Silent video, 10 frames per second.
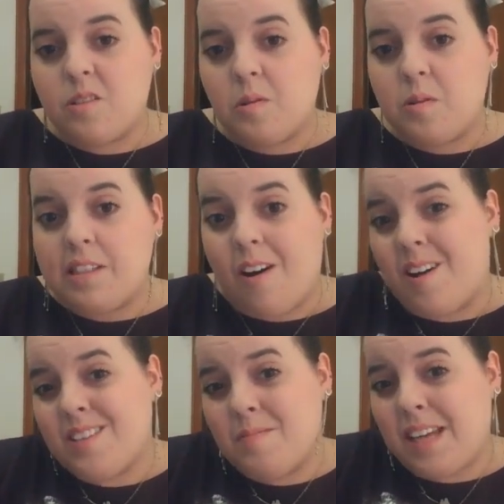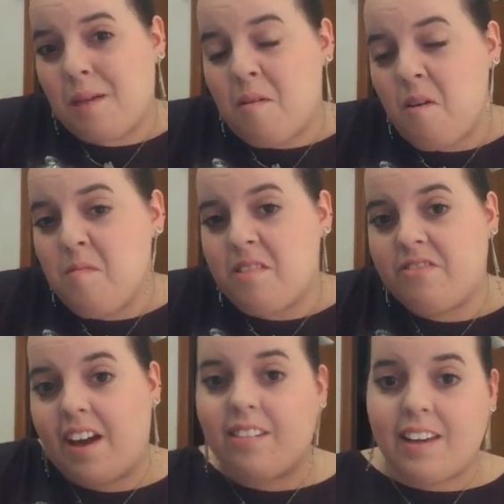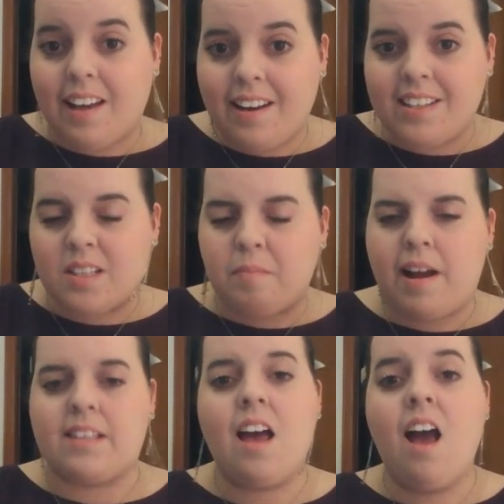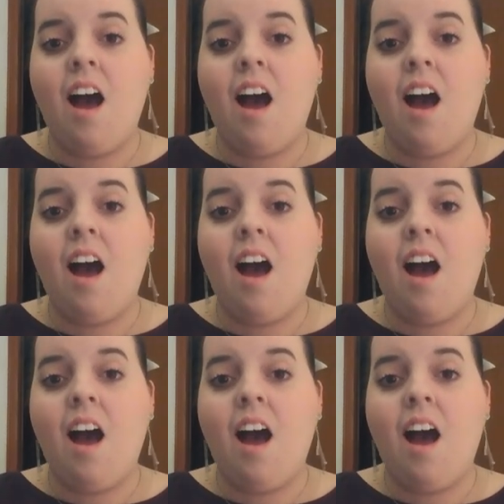so it's awesome to come home and find like a nice surprise.